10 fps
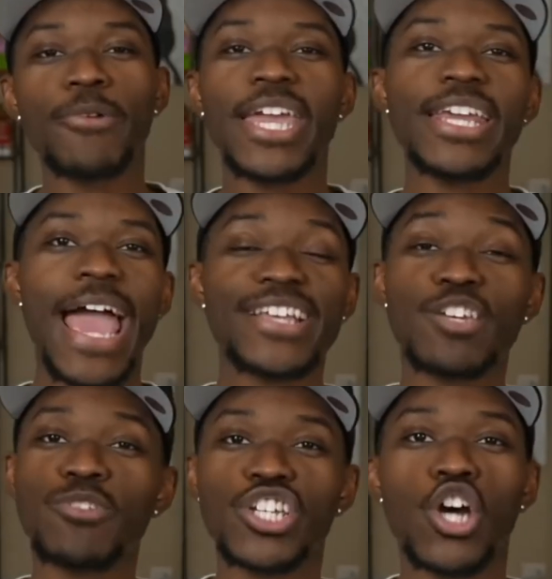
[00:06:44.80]
And when Kenny
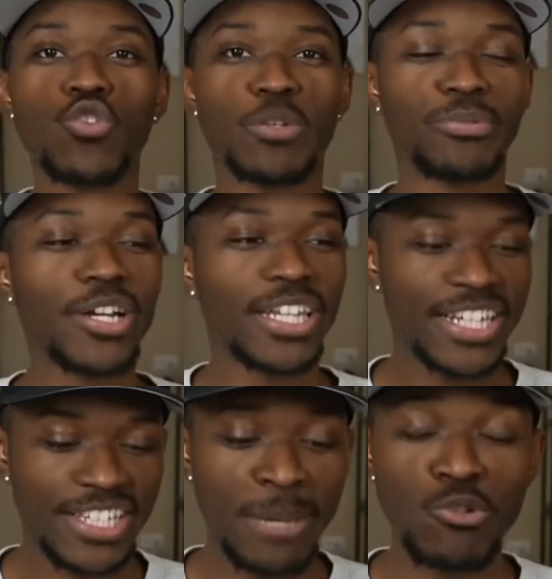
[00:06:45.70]
Atkinson was the coach of Brooklyn,
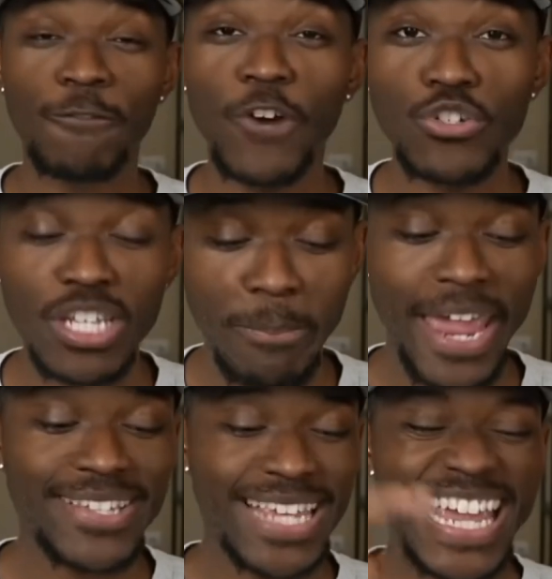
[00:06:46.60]
his teams were first in
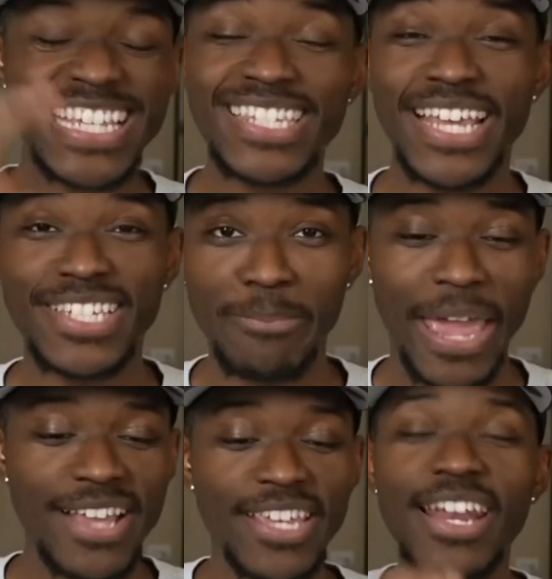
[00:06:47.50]
pace, sixth in
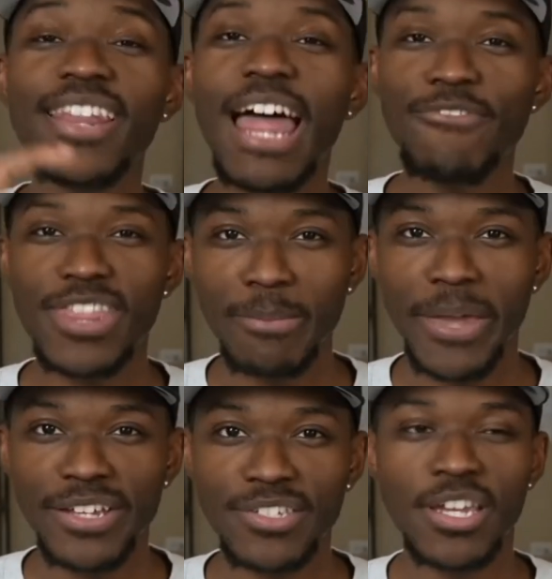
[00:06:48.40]
pace, and 11th in
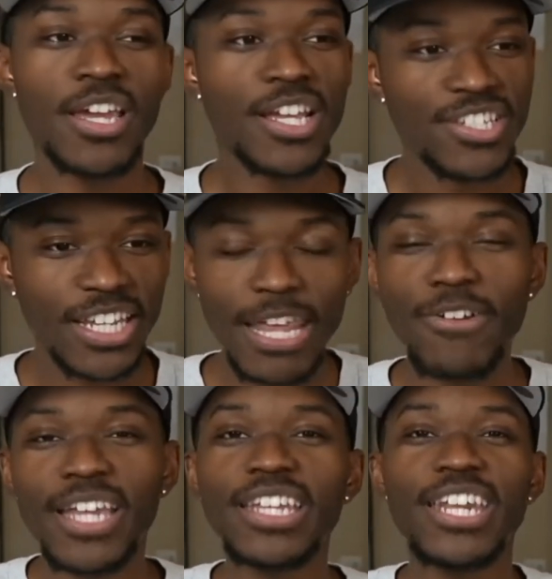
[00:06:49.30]
pace.
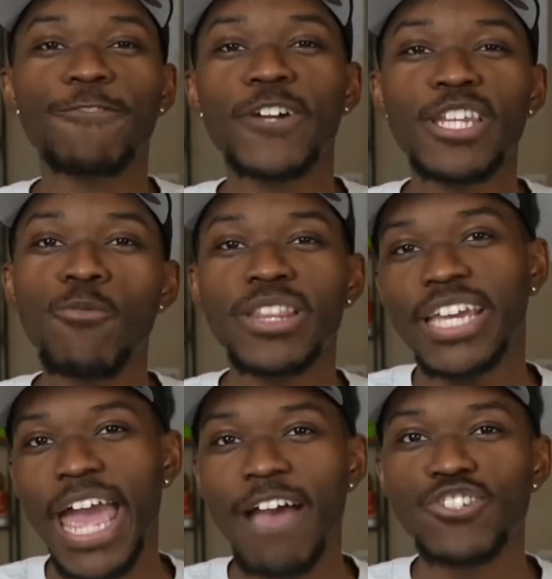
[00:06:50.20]
Significantly different than what
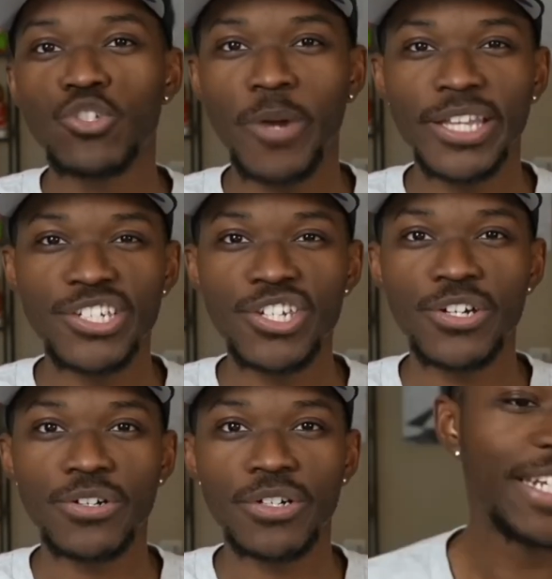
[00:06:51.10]
the Cavs just ran this year.